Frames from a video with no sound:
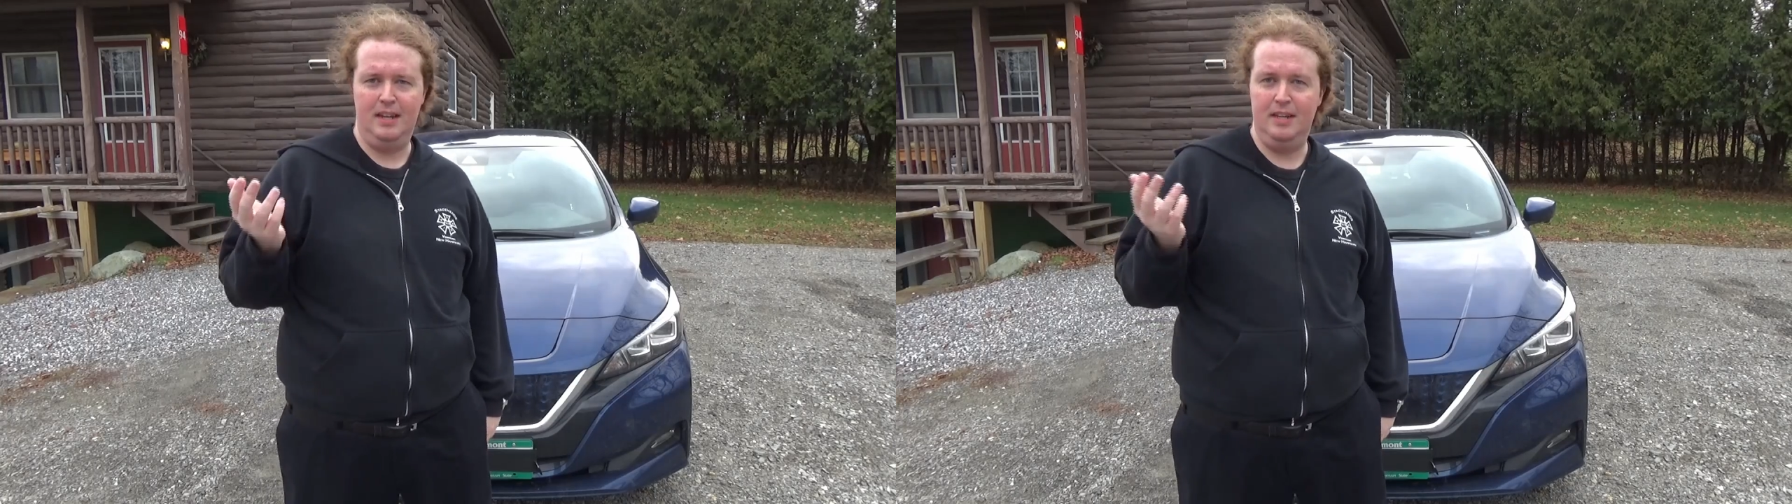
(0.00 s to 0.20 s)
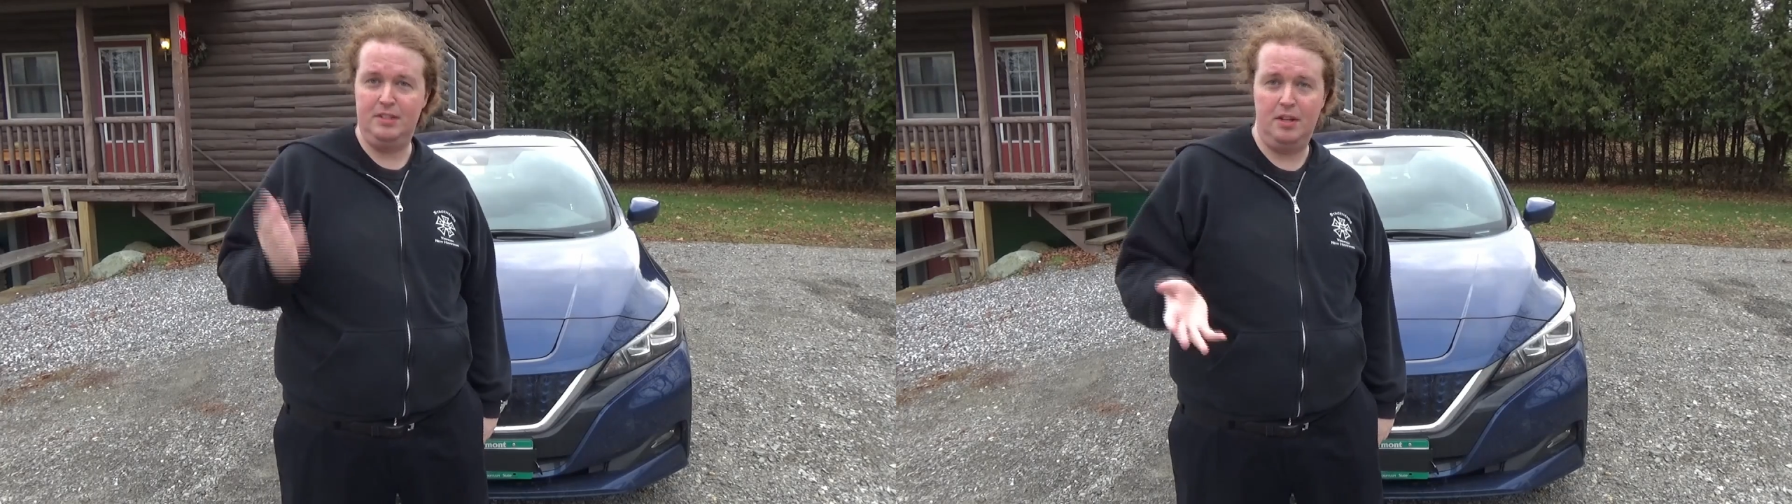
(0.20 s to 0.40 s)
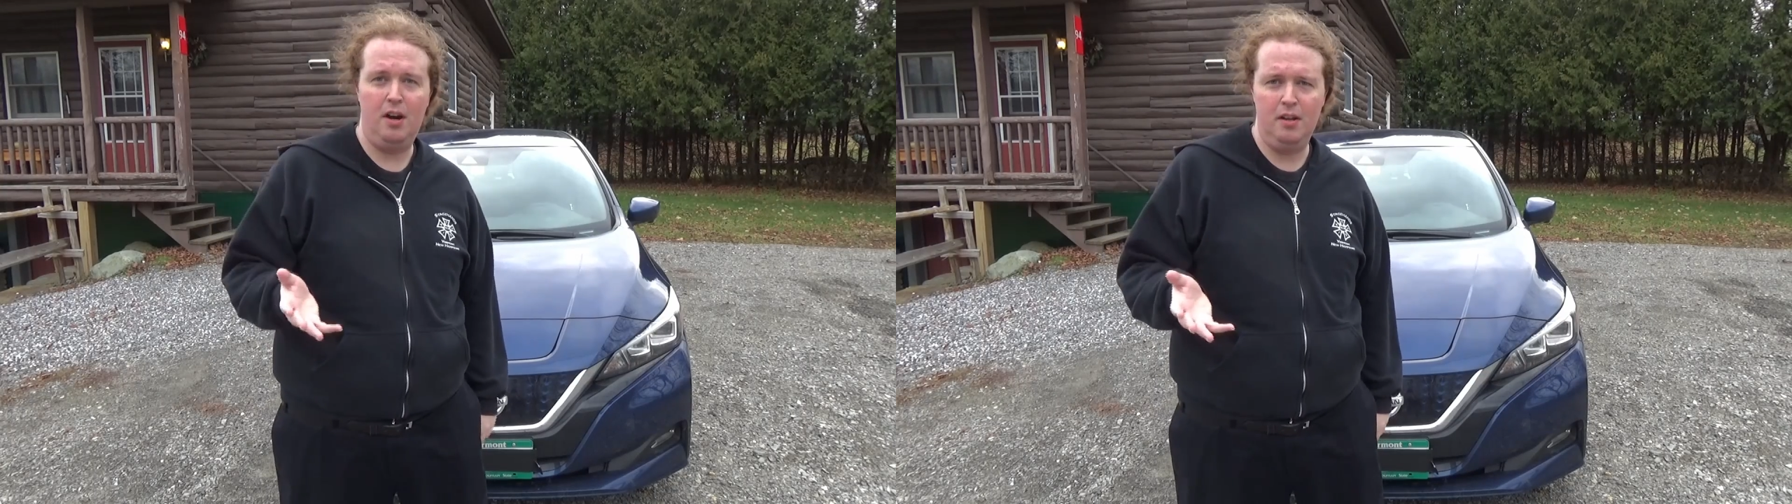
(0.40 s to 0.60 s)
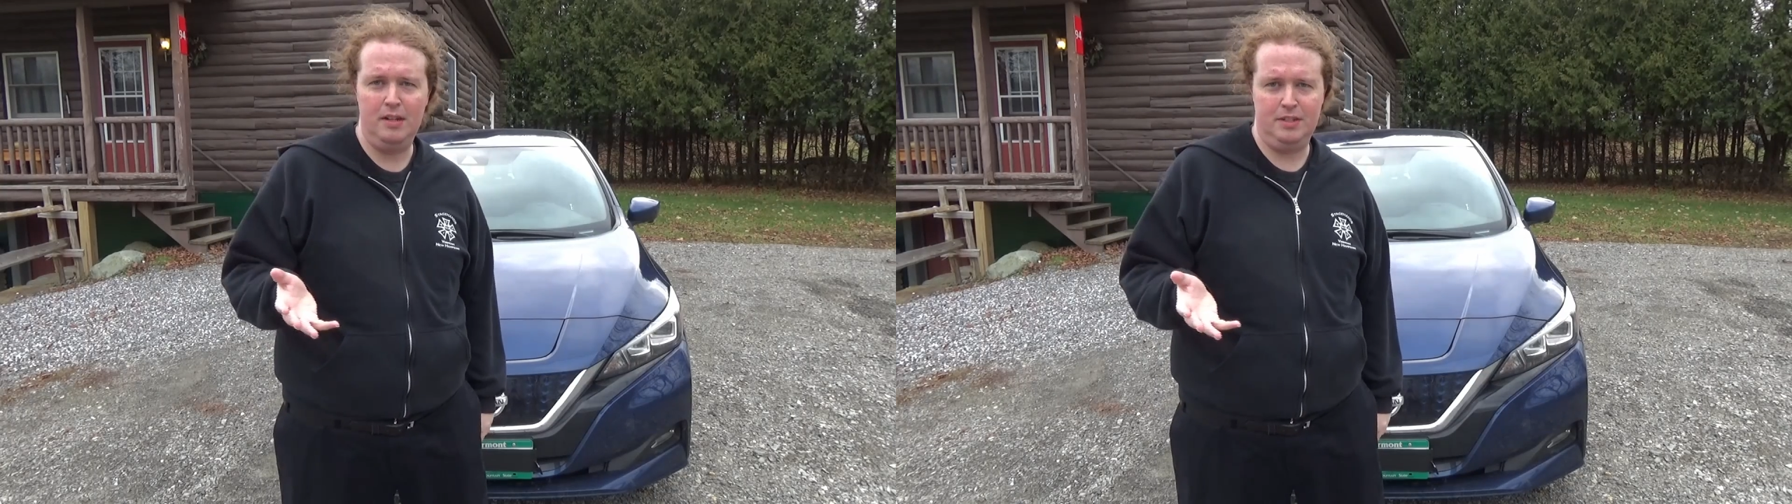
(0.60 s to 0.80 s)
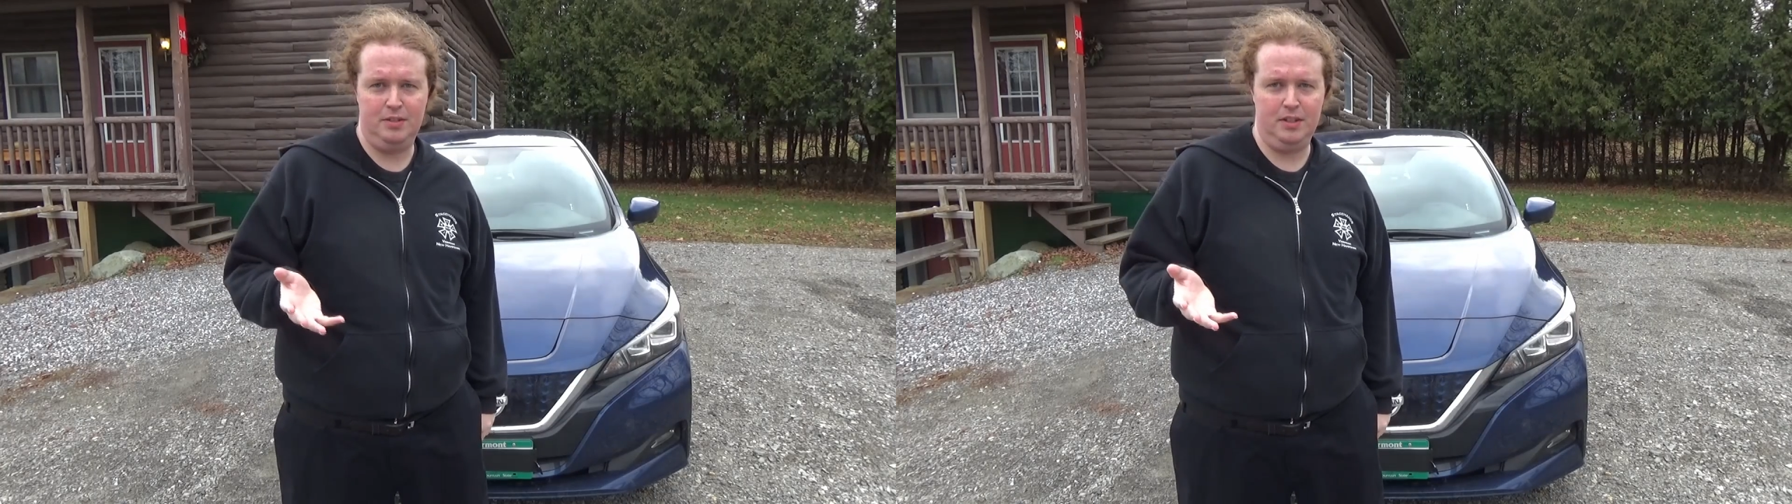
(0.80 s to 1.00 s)
is an
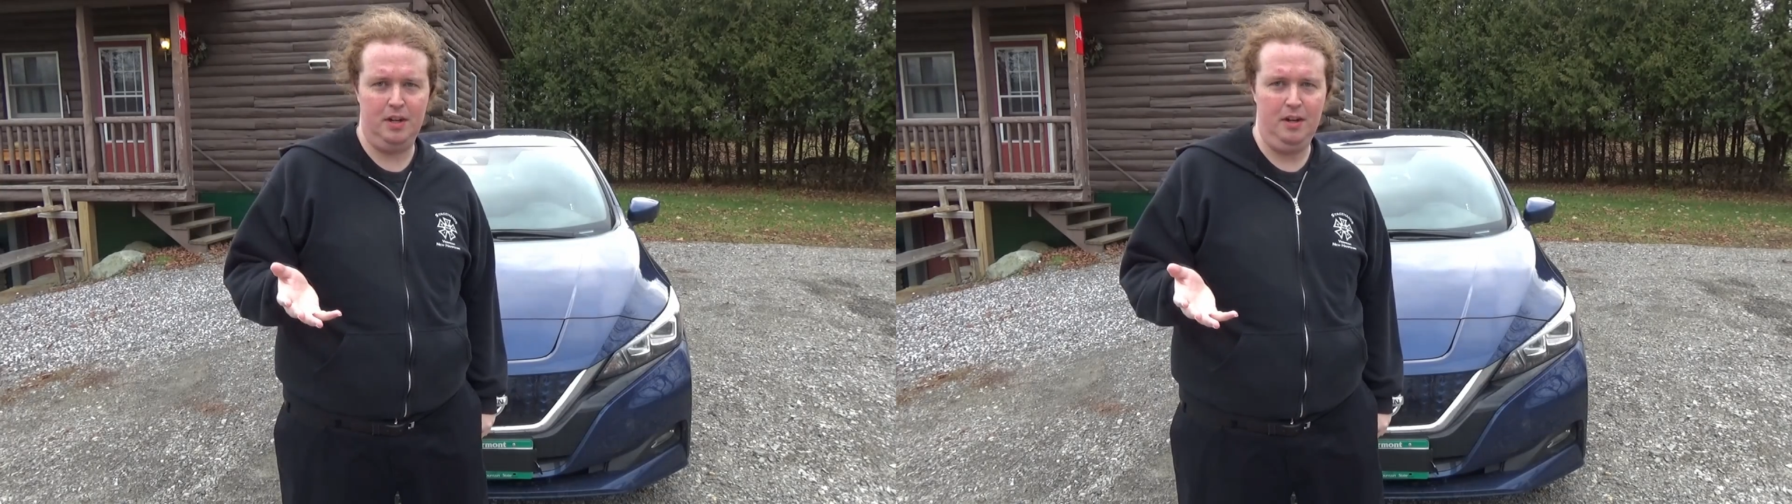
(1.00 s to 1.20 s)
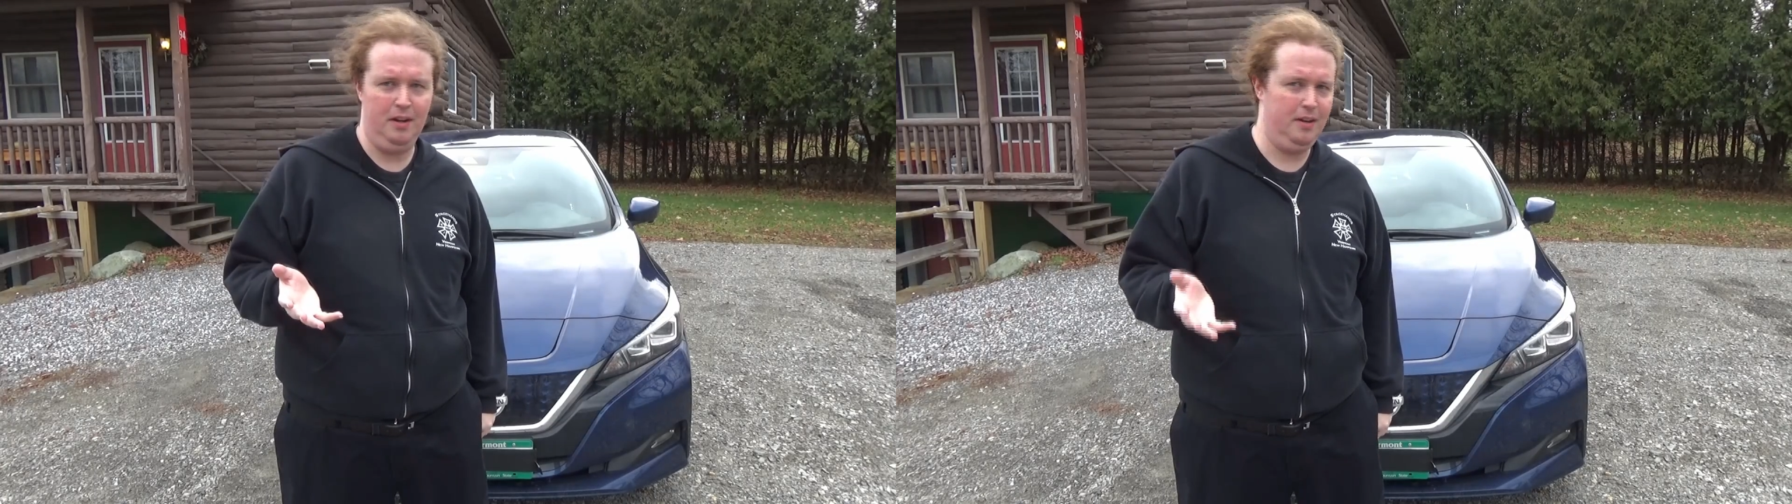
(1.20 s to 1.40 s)
all-electric car,